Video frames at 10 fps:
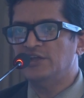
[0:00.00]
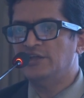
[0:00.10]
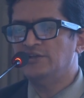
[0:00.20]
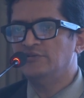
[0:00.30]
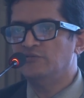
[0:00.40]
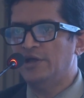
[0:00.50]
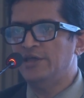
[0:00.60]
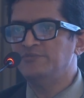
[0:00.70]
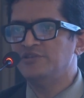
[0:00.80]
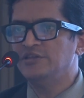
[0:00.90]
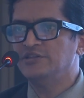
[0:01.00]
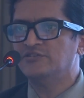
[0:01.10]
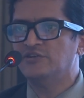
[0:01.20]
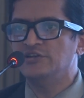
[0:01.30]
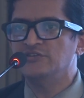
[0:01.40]
and why I'm saying the
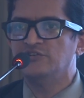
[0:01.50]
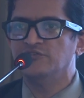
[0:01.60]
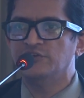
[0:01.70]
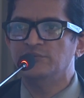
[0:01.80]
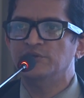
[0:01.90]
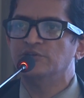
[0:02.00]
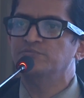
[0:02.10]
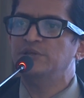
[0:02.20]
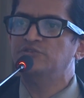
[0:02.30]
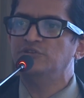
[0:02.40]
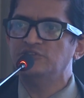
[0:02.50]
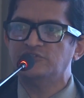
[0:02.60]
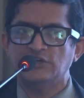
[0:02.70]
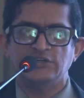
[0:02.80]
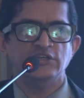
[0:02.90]
study is different, because based on the
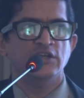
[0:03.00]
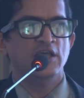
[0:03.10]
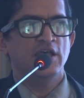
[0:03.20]
study,